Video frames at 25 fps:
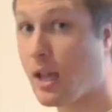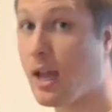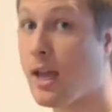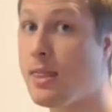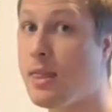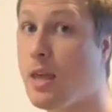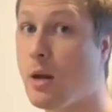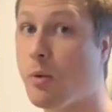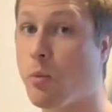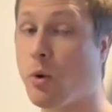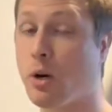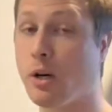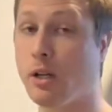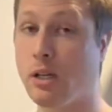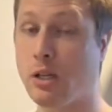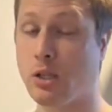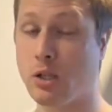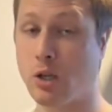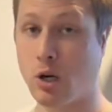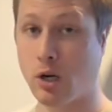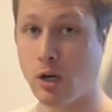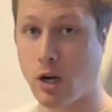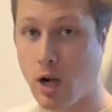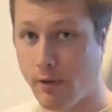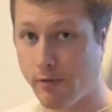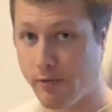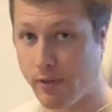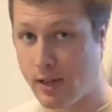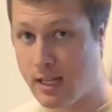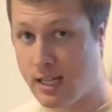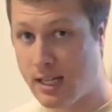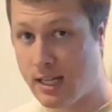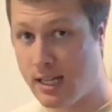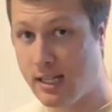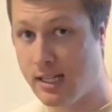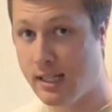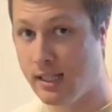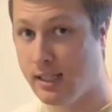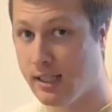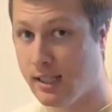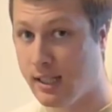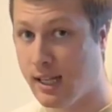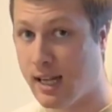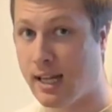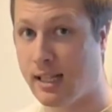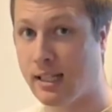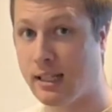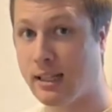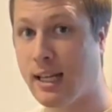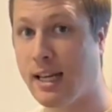and then we're going to turn off the heat
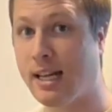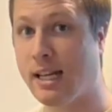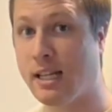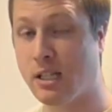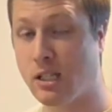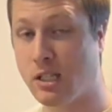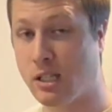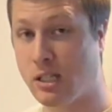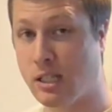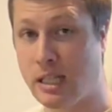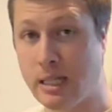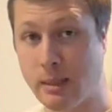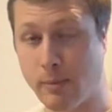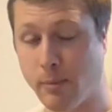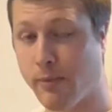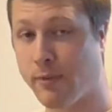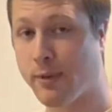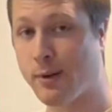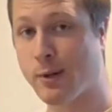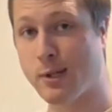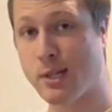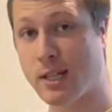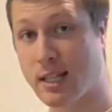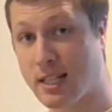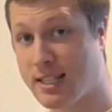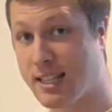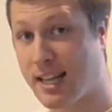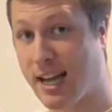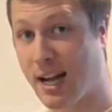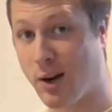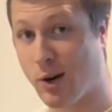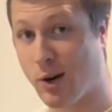and let it steep for 6